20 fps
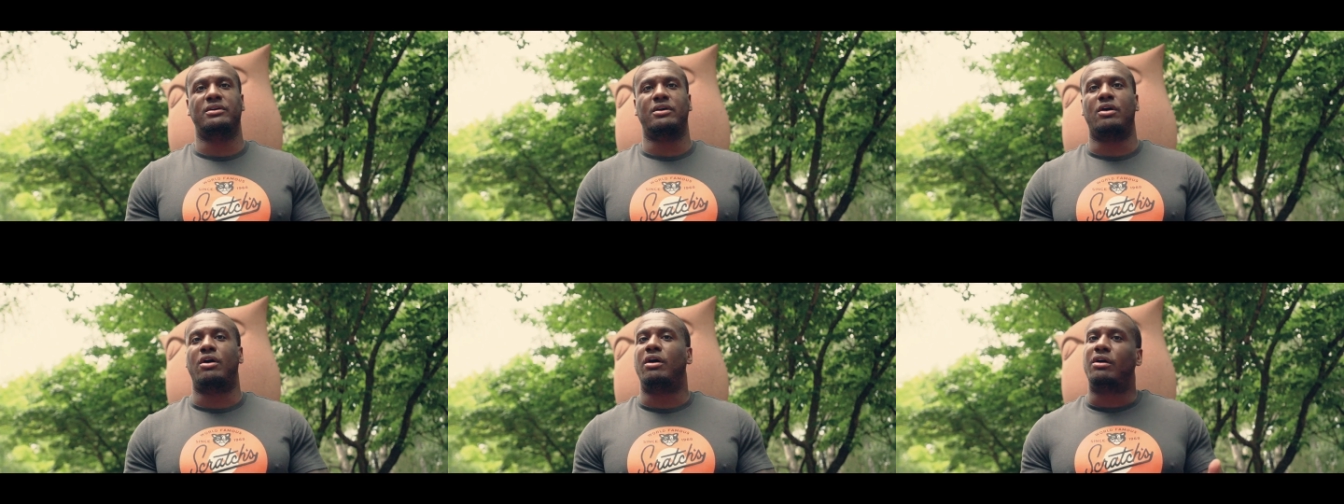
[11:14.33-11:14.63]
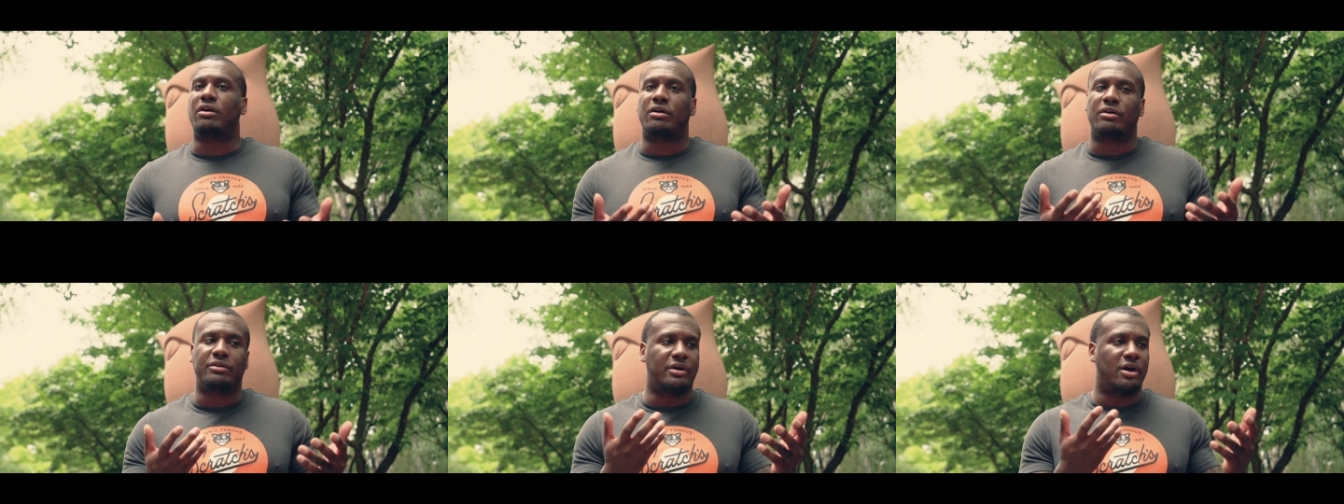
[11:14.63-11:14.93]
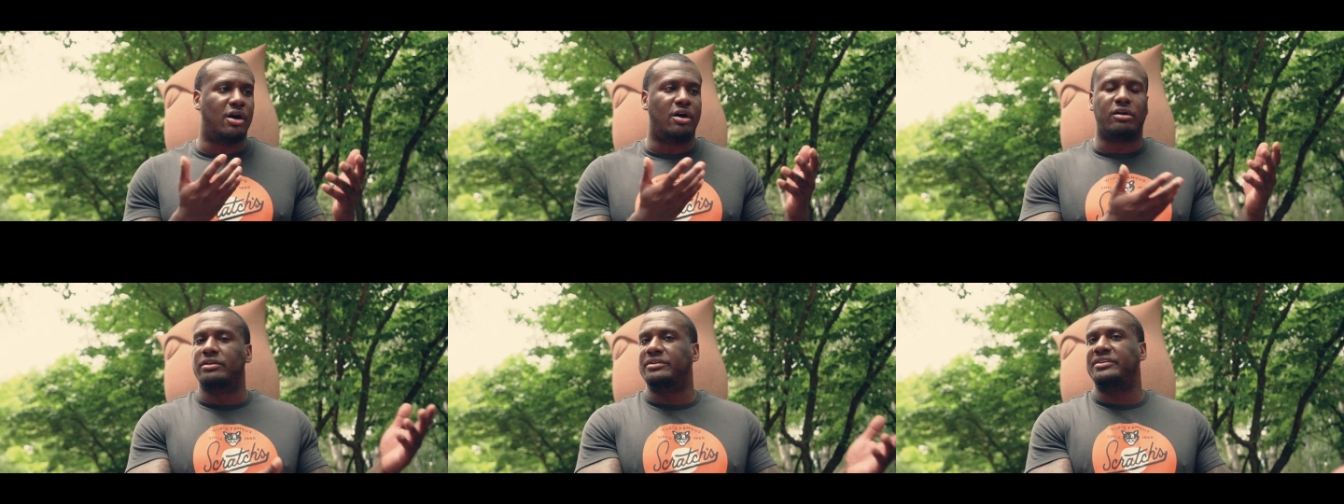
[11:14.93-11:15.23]

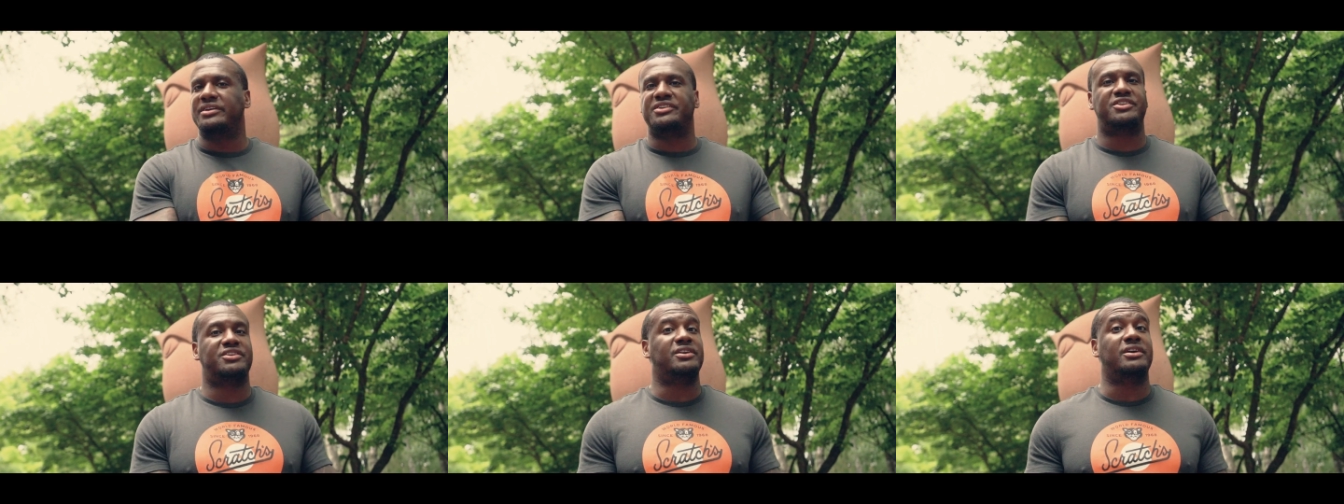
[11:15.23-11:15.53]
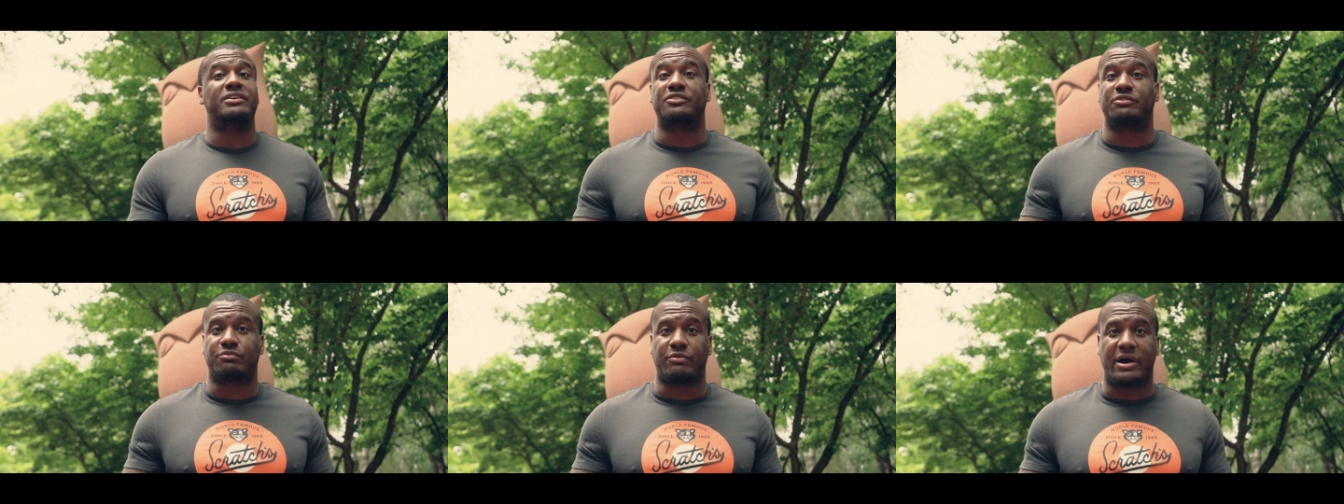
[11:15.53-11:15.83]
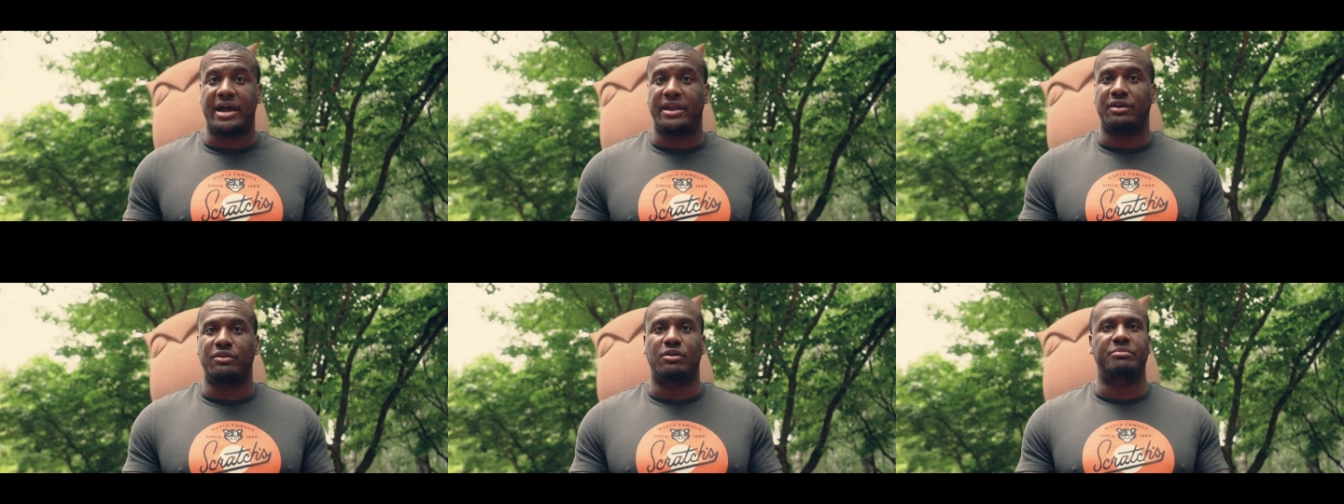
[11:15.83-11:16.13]
All of this shit is
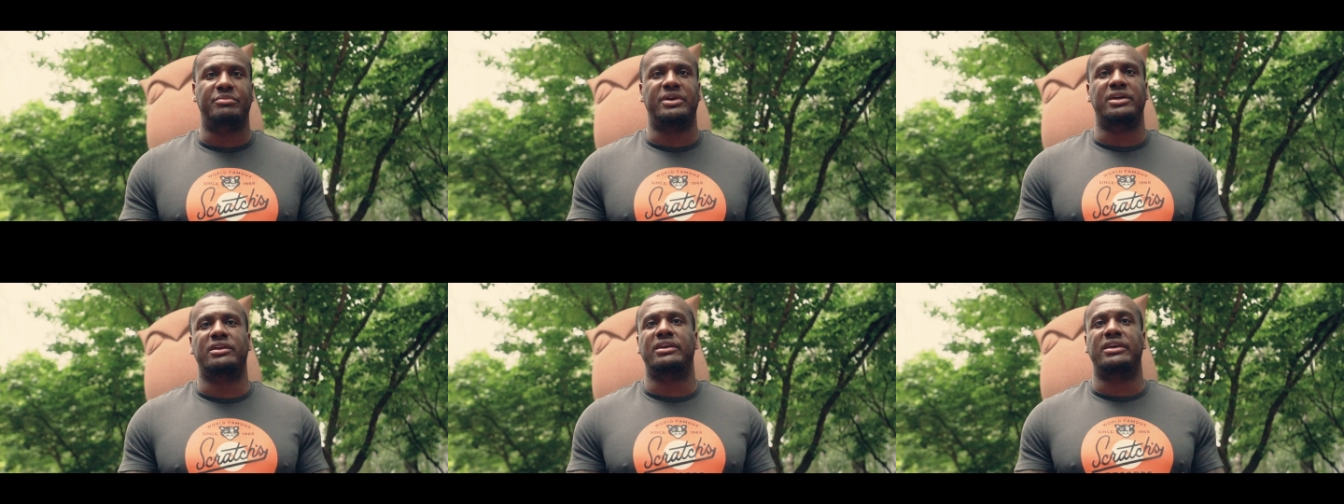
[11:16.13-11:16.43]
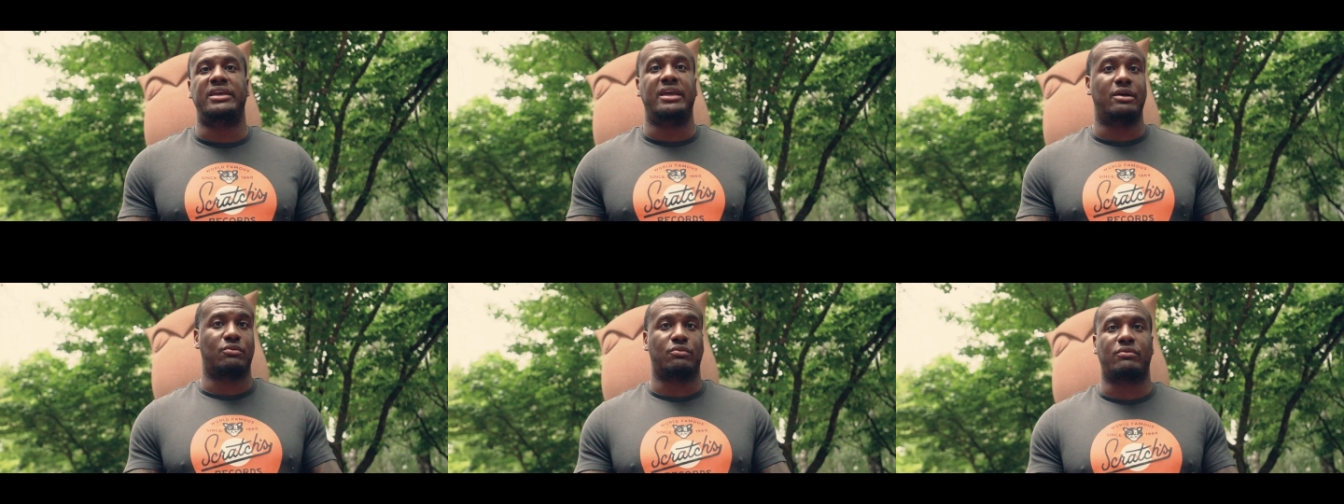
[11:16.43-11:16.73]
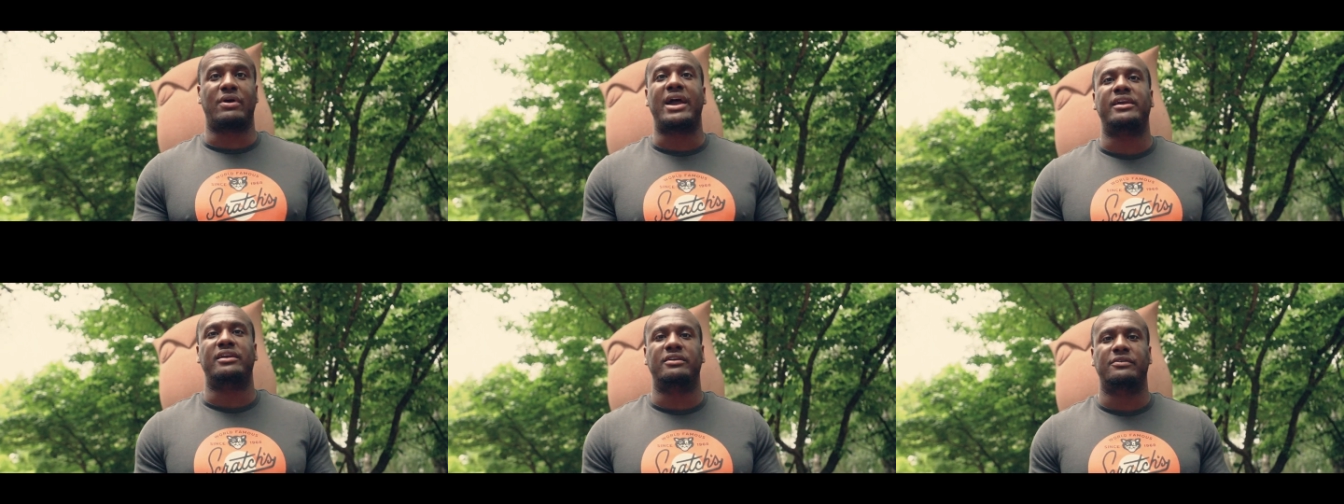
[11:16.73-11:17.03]
riding on me to get
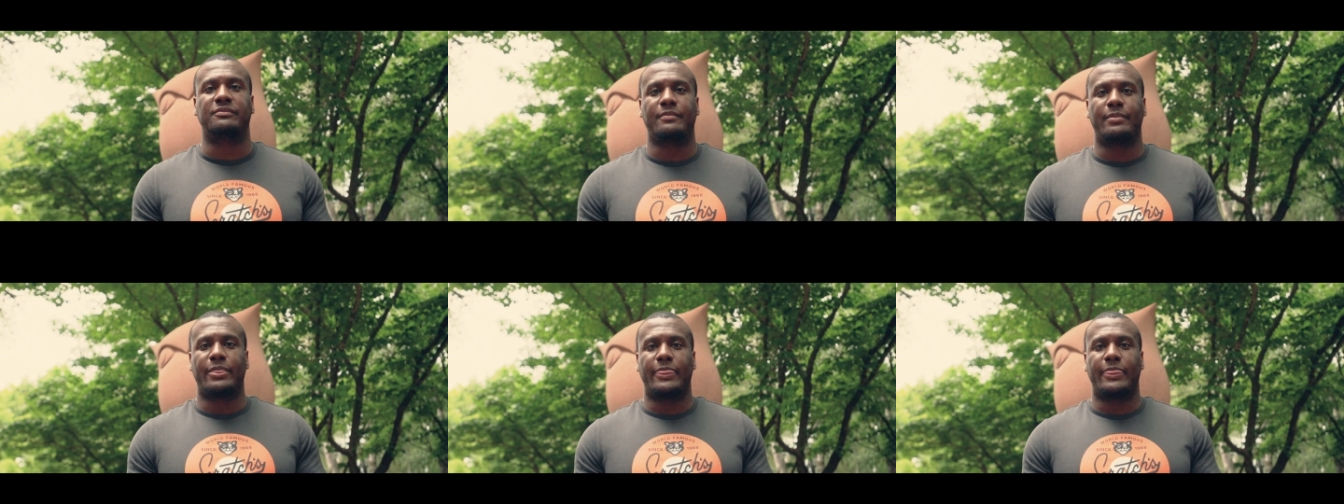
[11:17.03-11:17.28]
right.